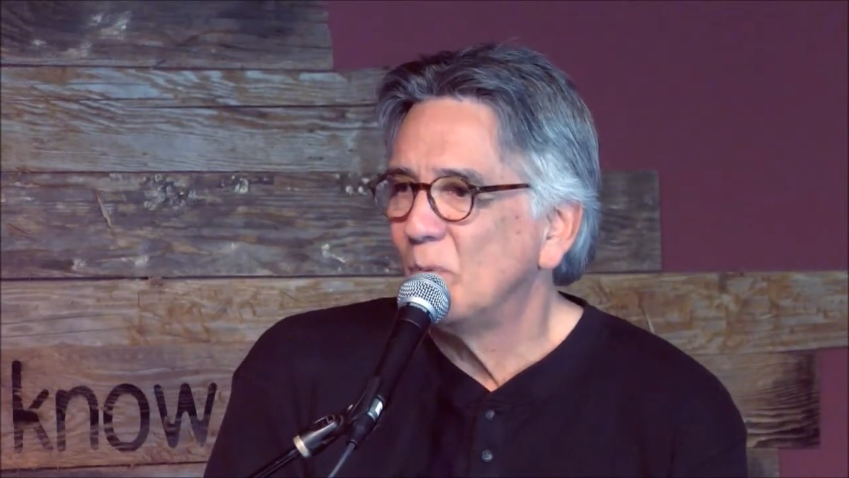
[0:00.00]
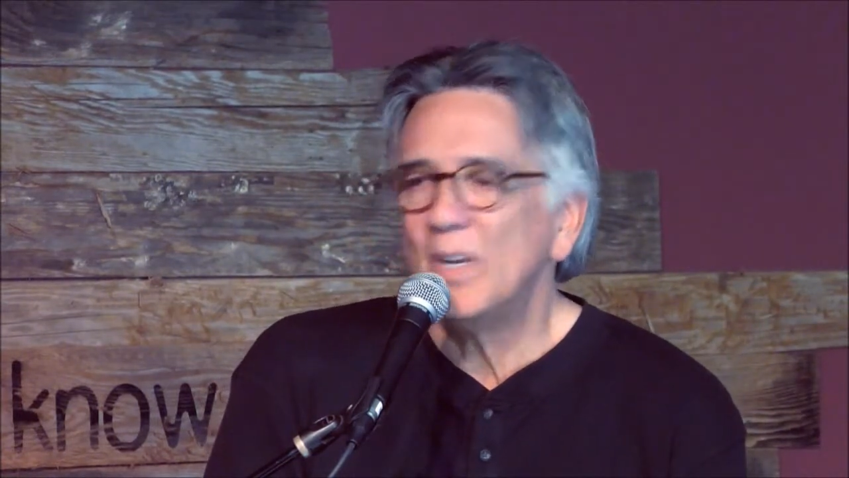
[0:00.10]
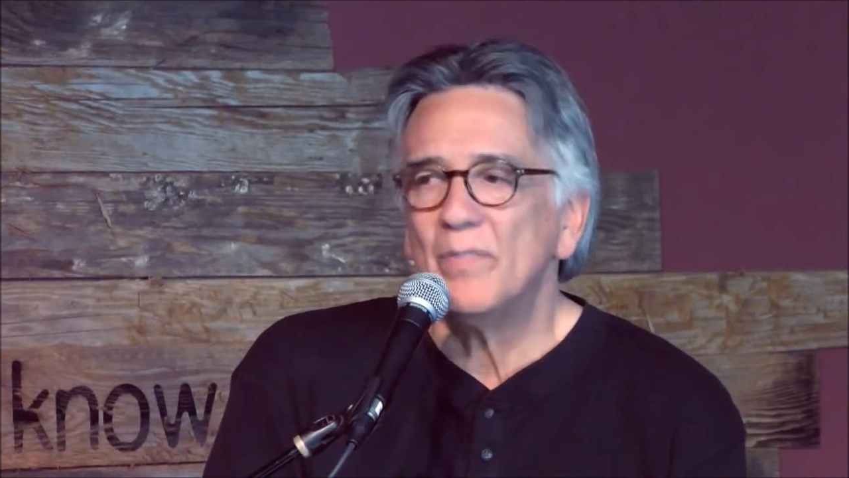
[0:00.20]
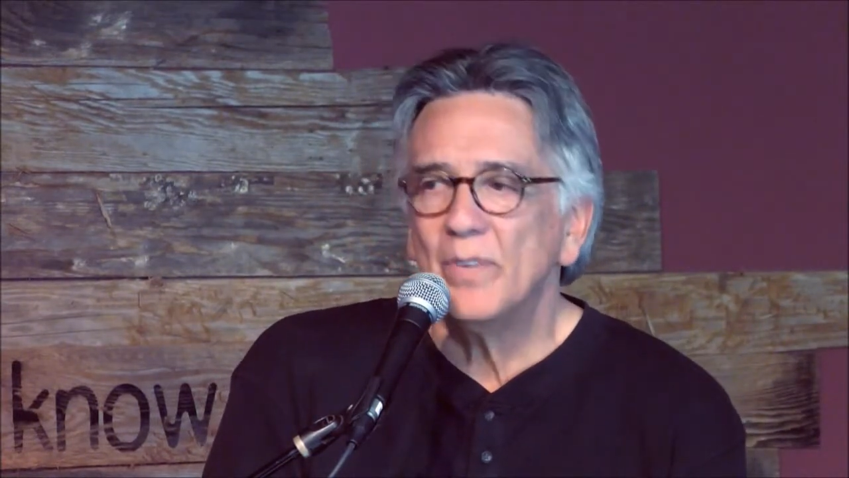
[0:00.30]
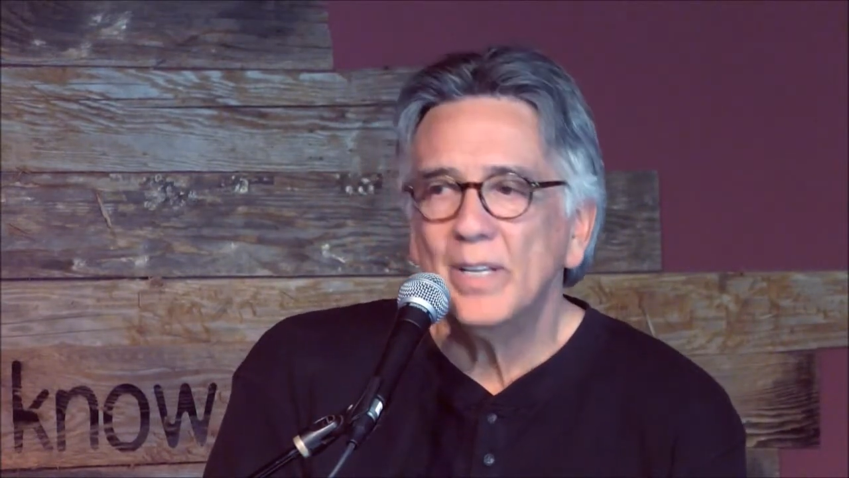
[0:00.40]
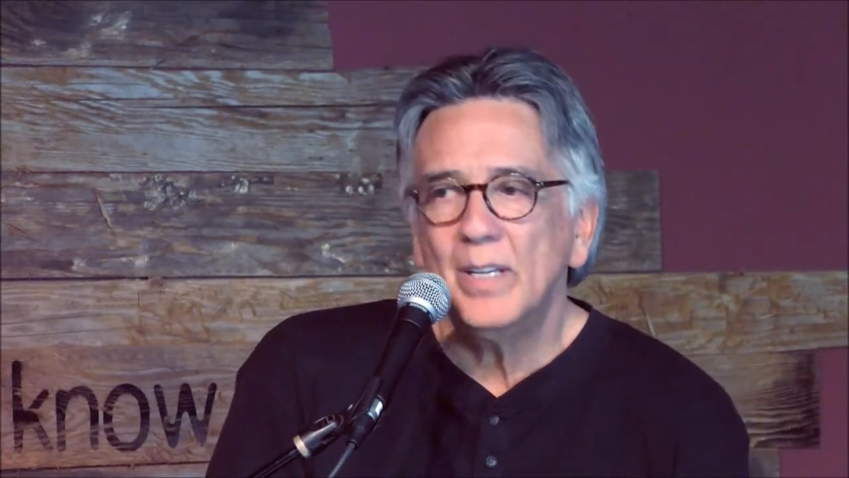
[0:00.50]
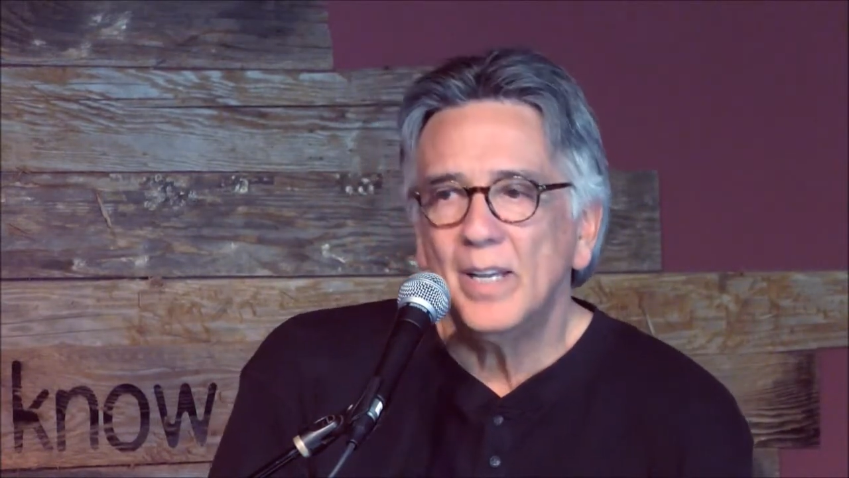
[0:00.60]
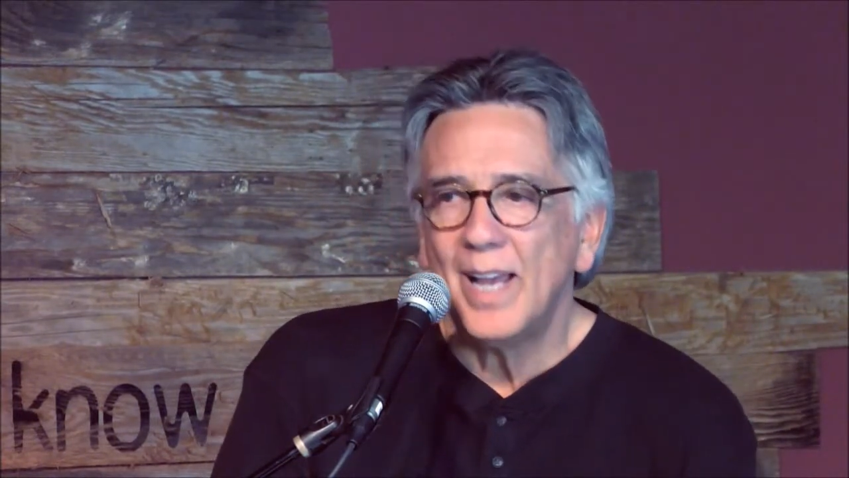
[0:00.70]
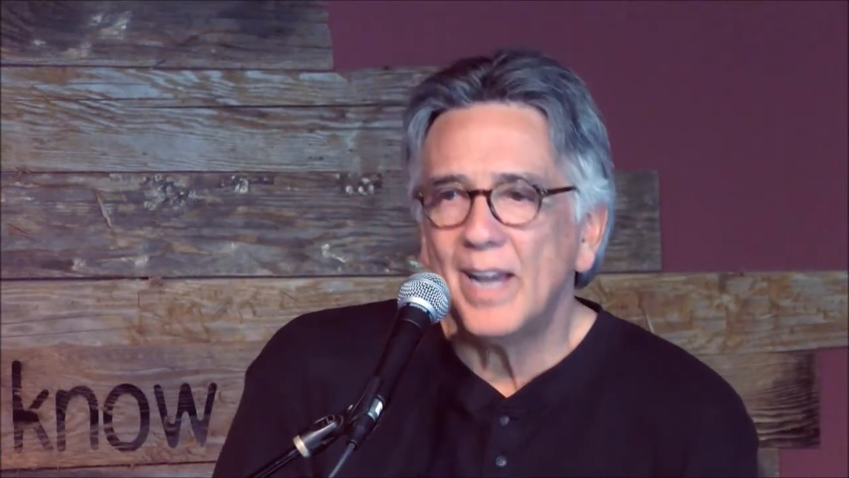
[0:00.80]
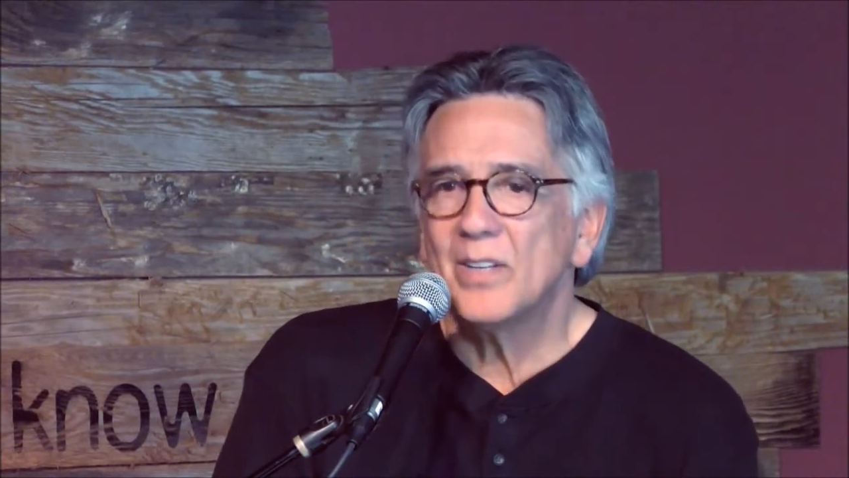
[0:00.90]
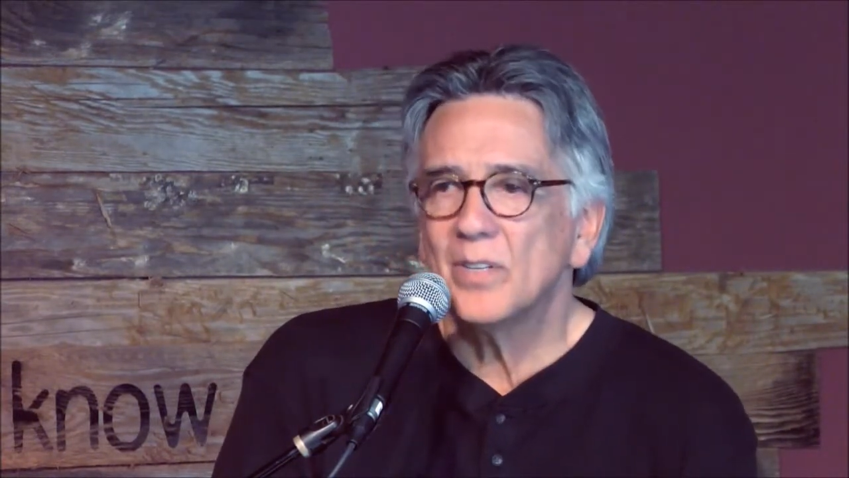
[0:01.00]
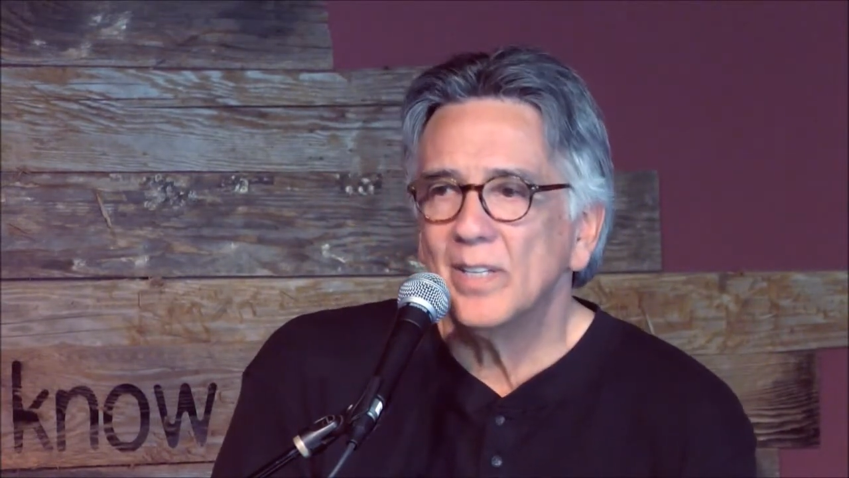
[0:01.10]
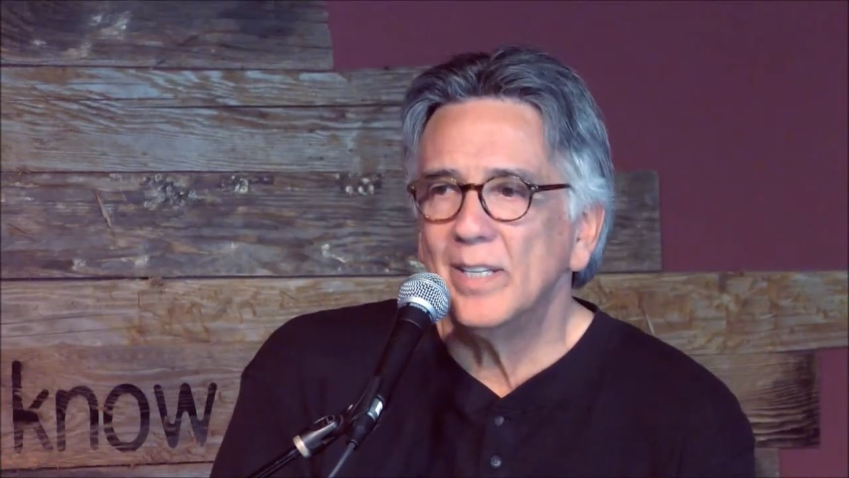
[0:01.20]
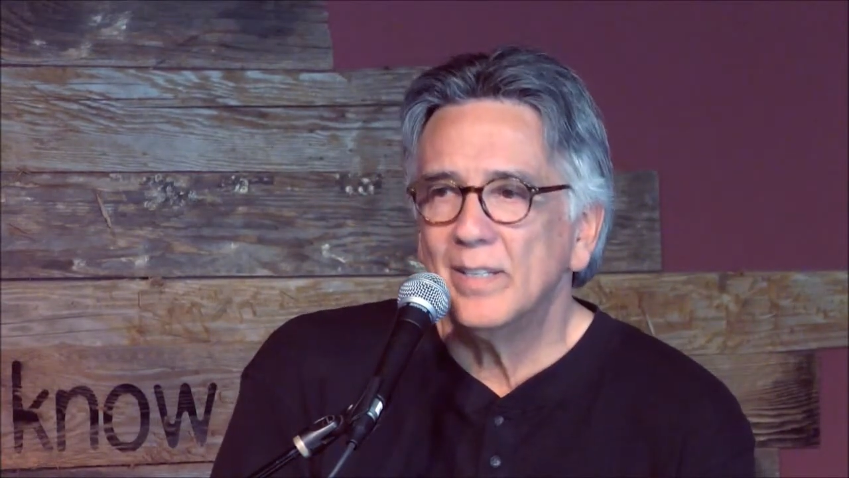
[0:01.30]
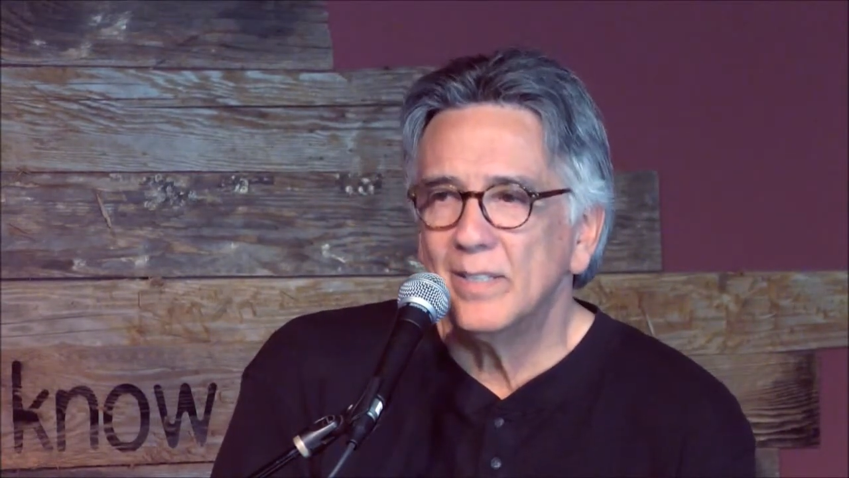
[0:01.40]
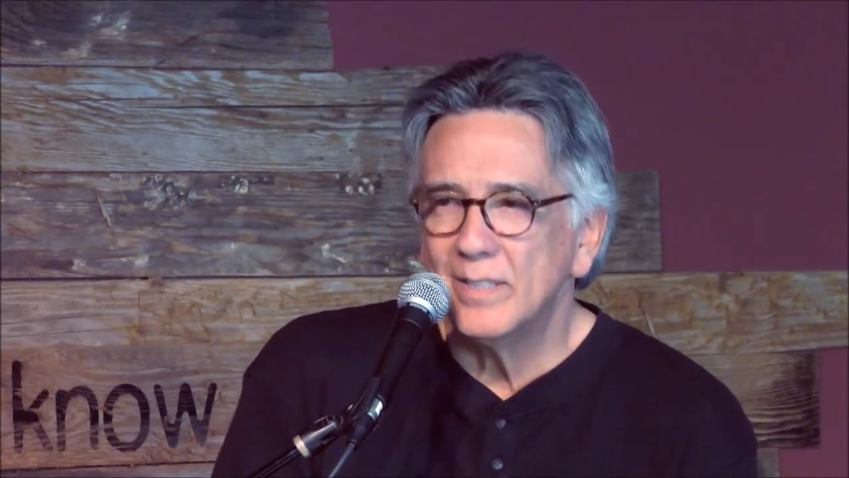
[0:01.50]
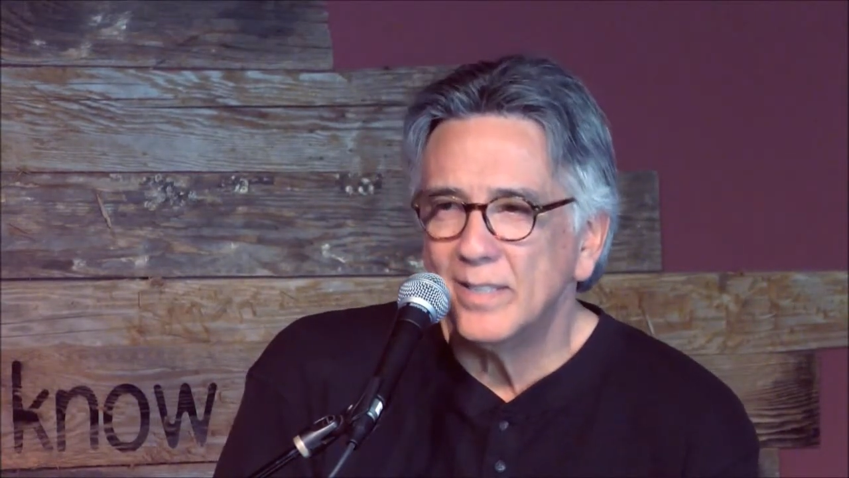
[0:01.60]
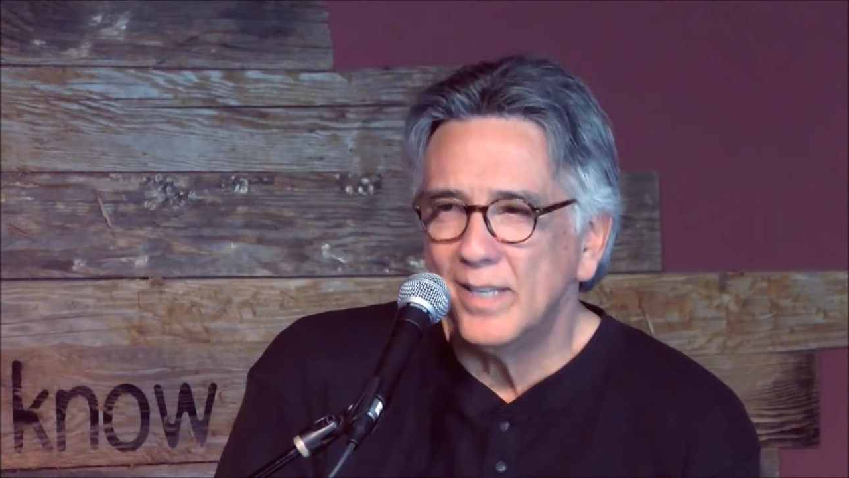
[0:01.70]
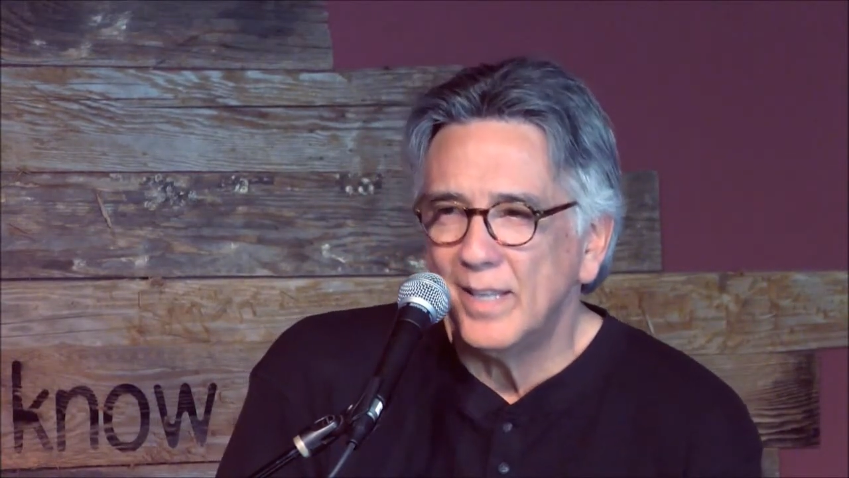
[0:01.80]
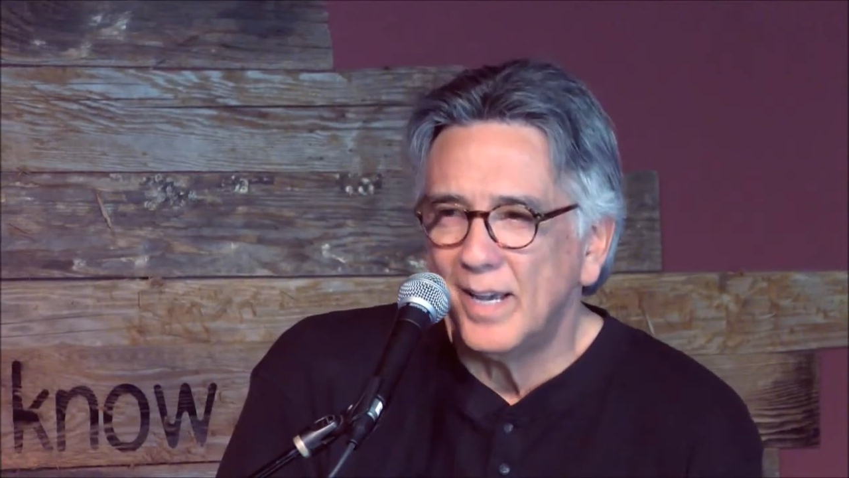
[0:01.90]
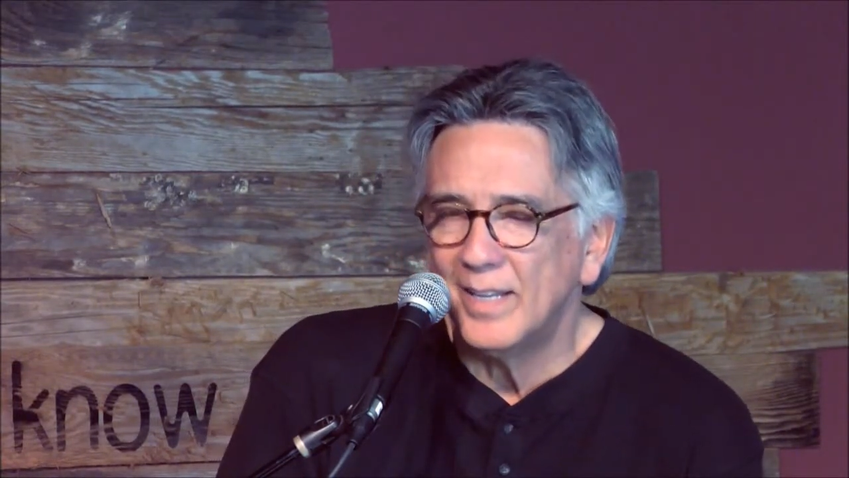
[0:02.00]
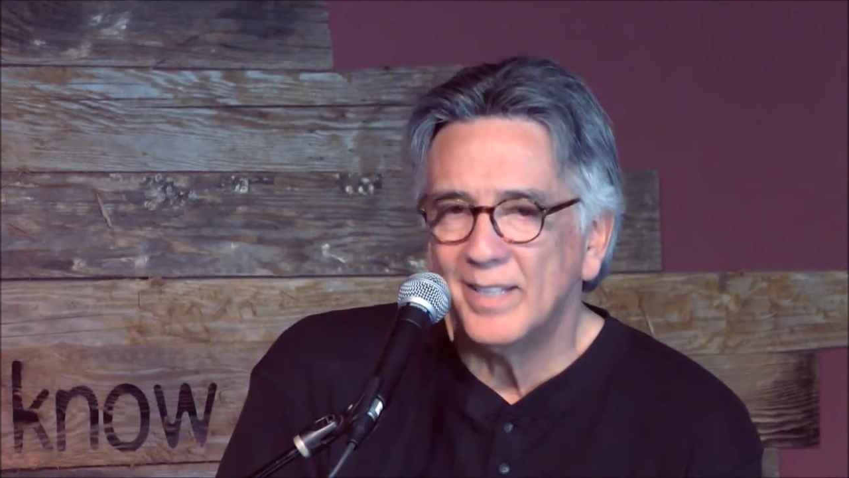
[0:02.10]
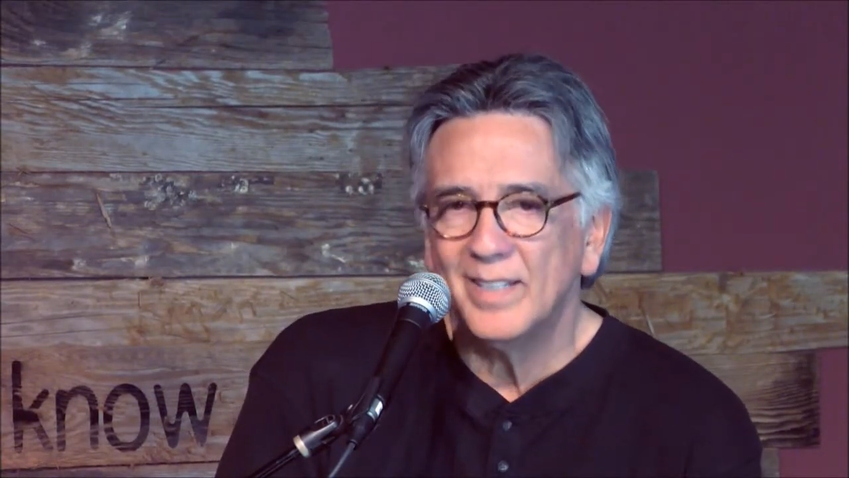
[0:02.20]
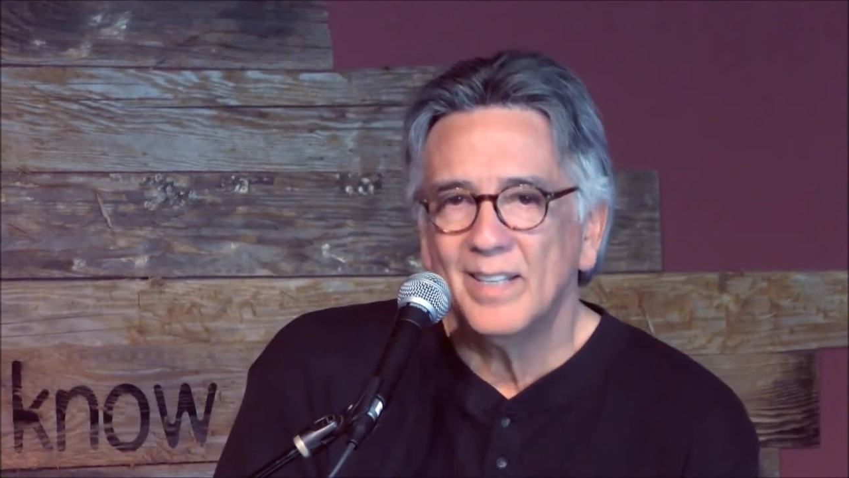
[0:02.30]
What if we actually could see that?